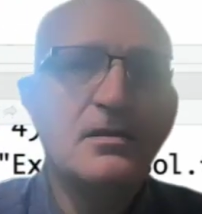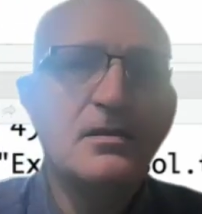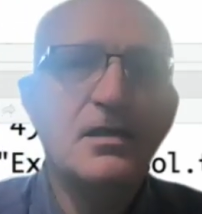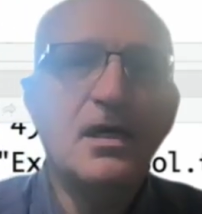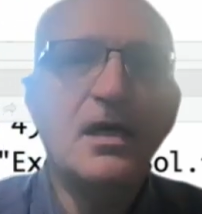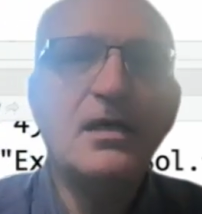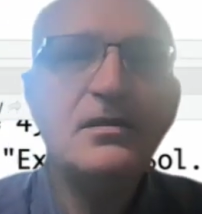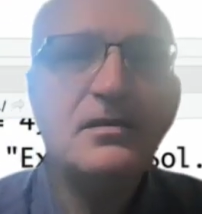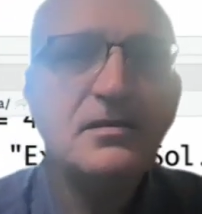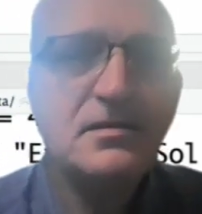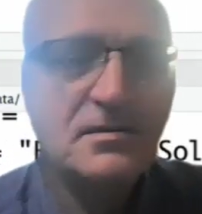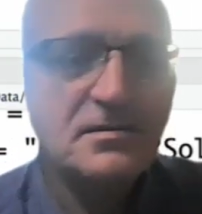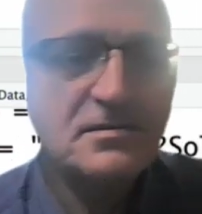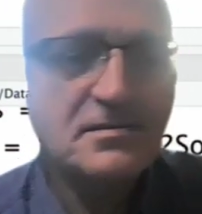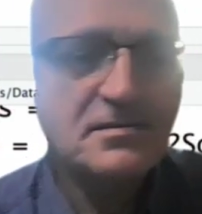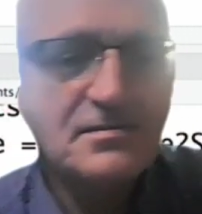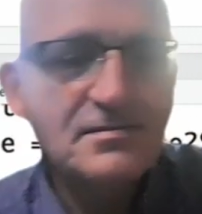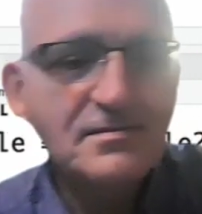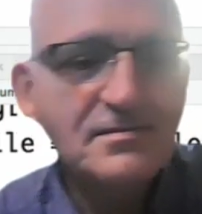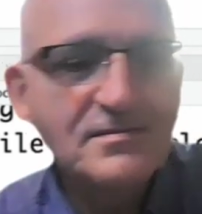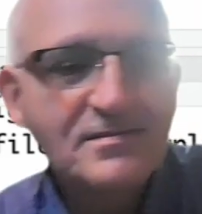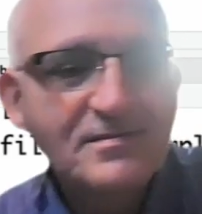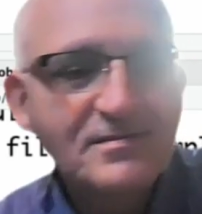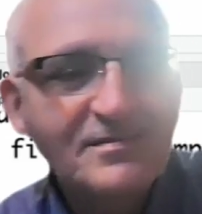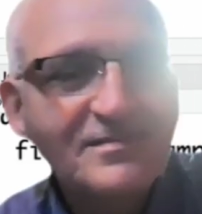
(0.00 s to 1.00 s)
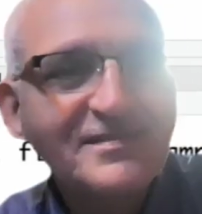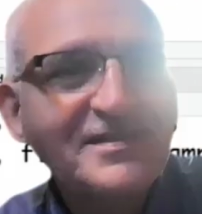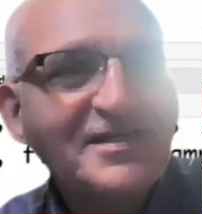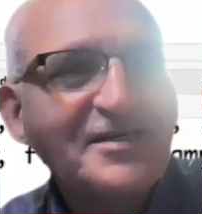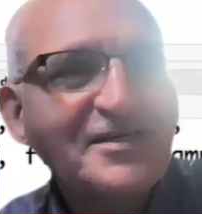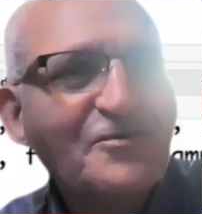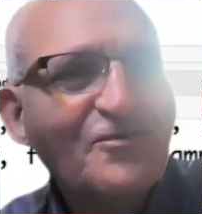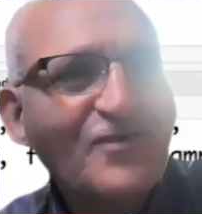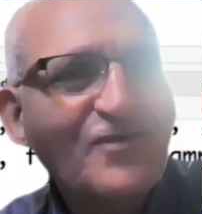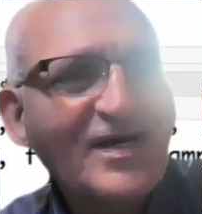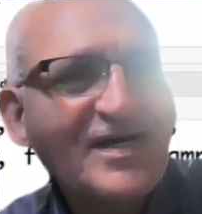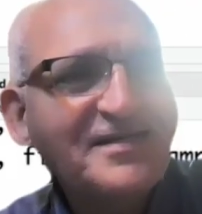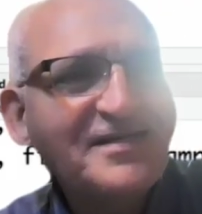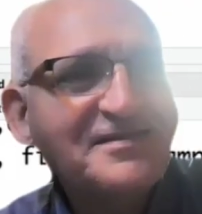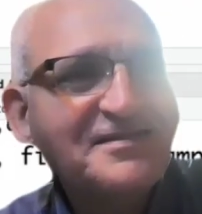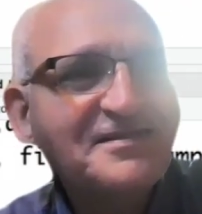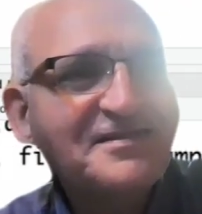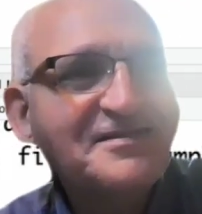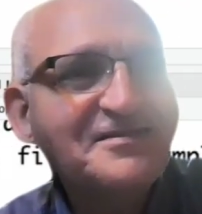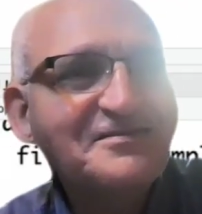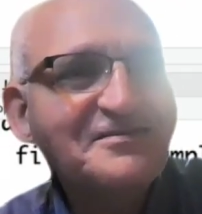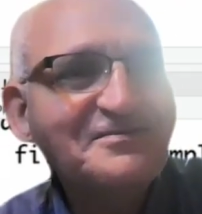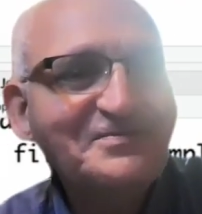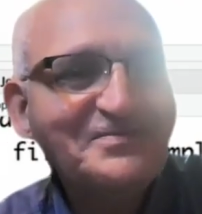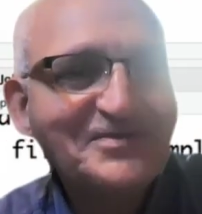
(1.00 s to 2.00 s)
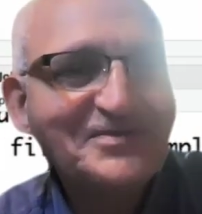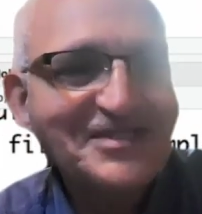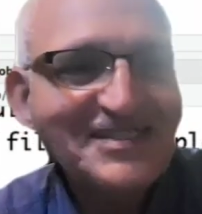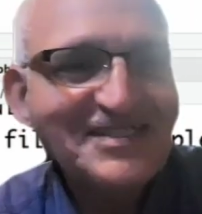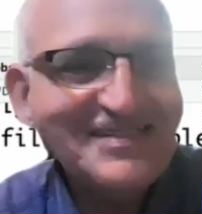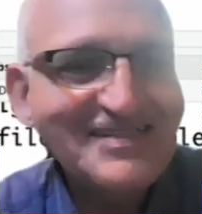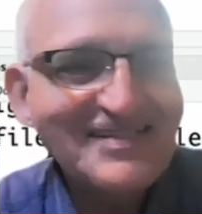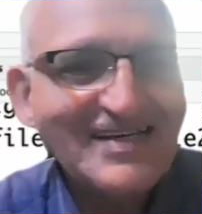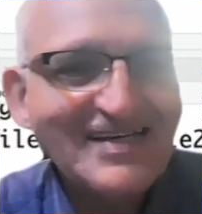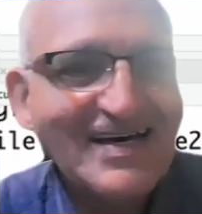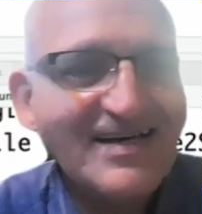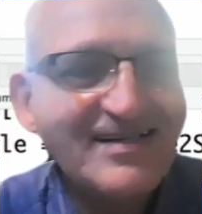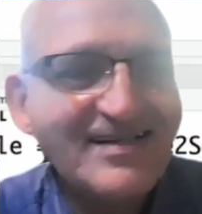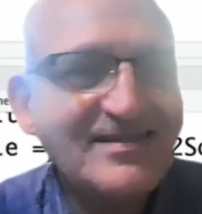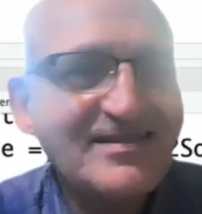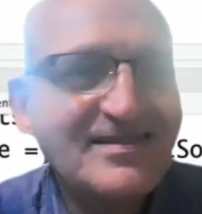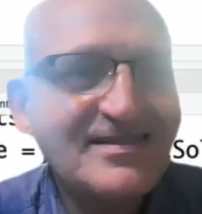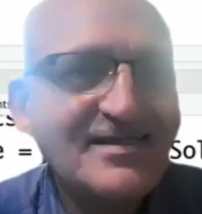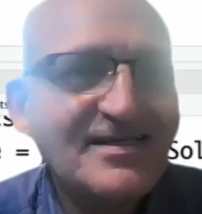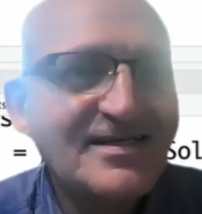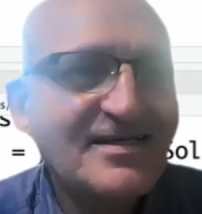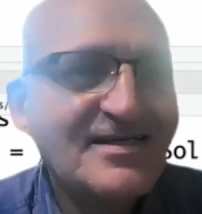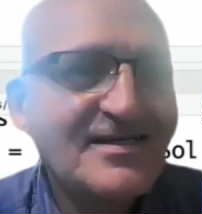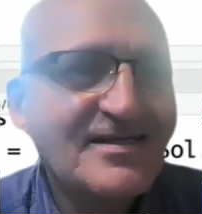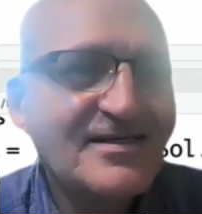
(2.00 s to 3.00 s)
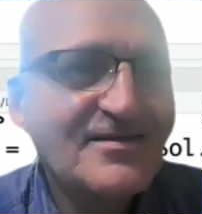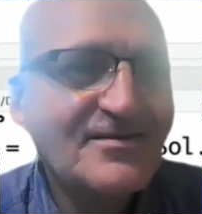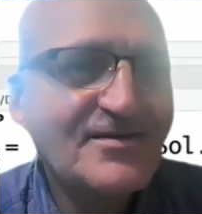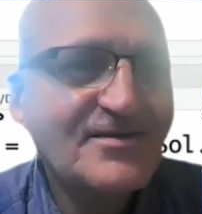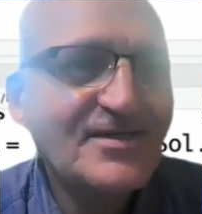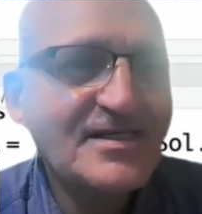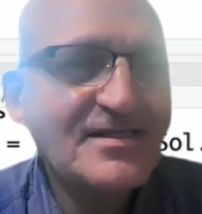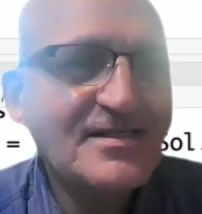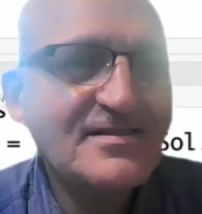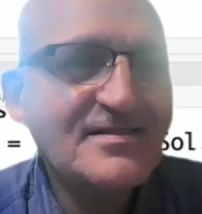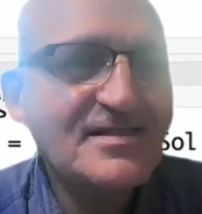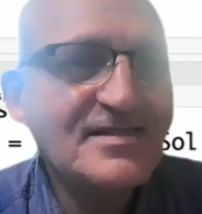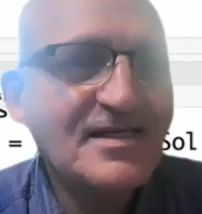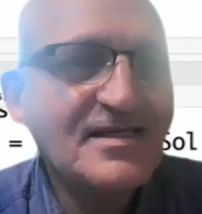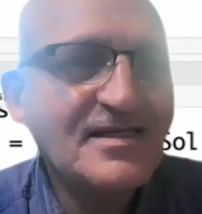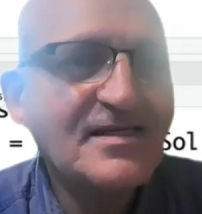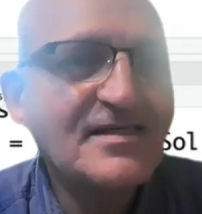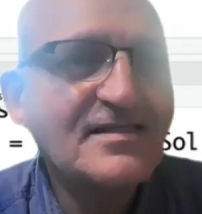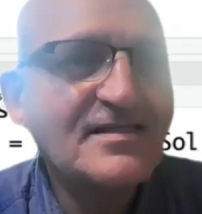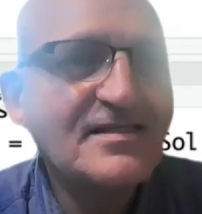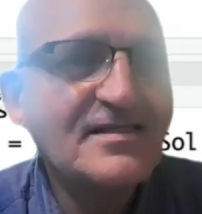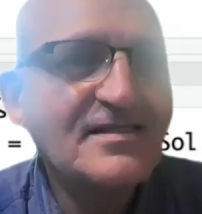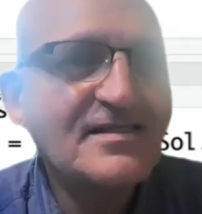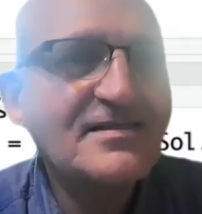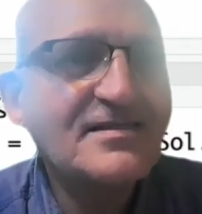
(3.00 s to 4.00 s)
Oh, why it didn't print that? Wait a second.